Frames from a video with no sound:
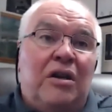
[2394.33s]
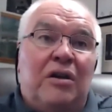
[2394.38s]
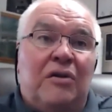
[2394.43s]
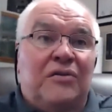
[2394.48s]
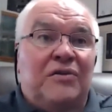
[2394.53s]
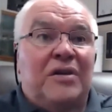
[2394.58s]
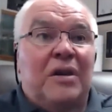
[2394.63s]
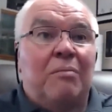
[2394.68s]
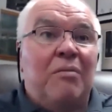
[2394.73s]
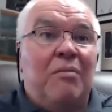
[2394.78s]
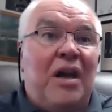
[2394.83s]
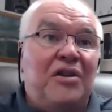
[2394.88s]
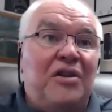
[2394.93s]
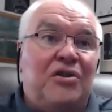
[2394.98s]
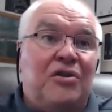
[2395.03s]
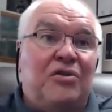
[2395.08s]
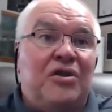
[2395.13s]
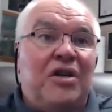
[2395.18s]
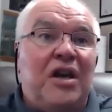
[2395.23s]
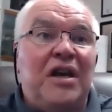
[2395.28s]
some
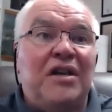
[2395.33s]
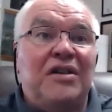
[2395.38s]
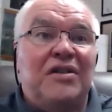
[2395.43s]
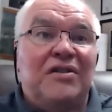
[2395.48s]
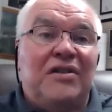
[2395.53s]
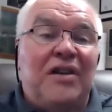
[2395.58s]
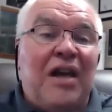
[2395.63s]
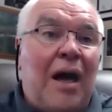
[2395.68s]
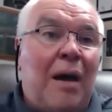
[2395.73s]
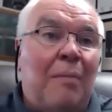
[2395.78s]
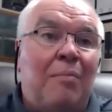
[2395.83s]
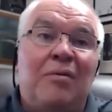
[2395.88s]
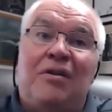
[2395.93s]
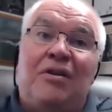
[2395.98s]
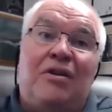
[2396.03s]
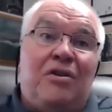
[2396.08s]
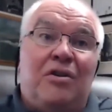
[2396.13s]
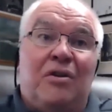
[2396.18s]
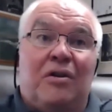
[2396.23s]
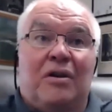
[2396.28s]
major change has happened
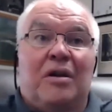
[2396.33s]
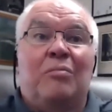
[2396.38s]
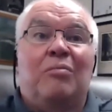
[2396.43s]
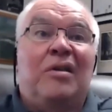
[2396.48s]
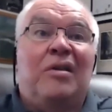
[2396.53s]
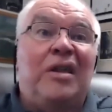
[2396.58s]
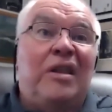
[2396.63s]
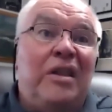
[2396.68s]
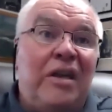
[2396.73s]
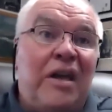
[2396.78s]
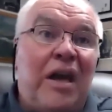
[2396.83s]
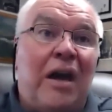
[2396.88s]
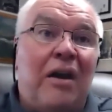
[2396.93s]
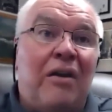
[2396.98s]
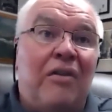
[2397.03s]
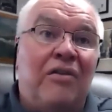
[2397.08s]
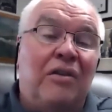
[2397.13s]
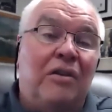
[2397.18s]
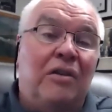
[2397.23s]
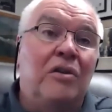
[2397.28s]
and you're completely out
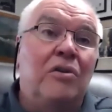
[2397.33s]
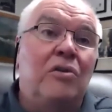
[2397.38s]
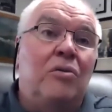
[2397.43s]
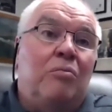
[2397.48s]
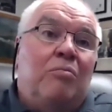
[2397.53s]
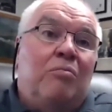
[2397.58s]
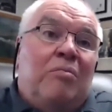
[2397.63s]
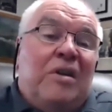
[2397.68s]
of the loop